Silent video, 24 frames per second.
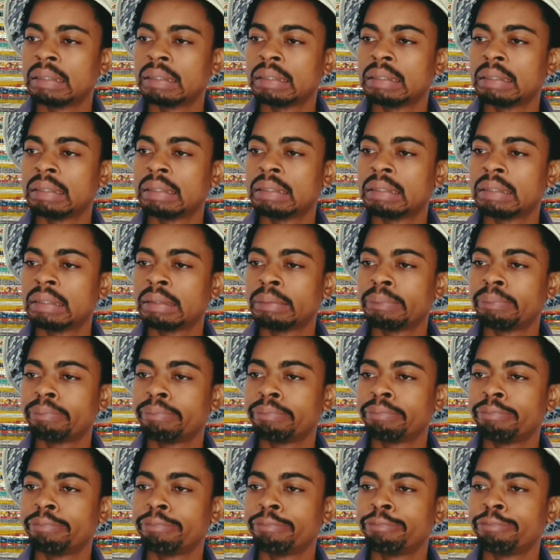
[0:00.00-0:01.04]

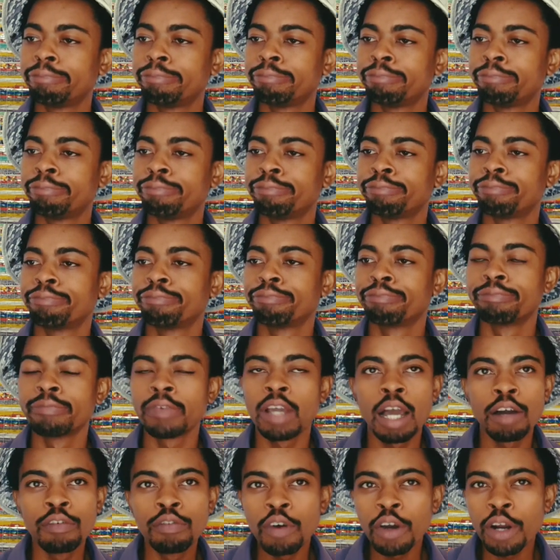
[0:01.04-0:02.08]

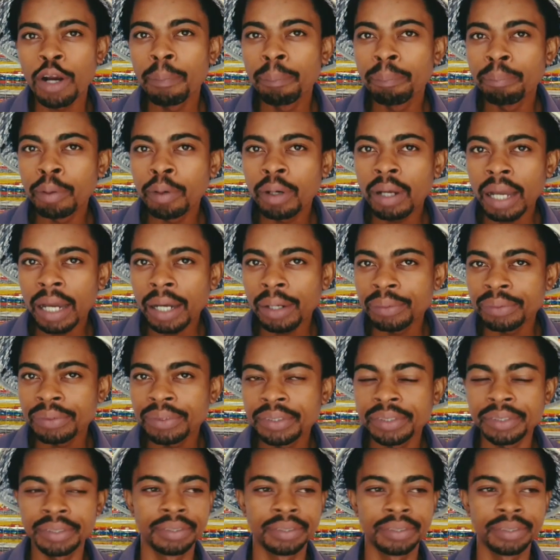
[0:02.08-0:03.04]
I've got a book out.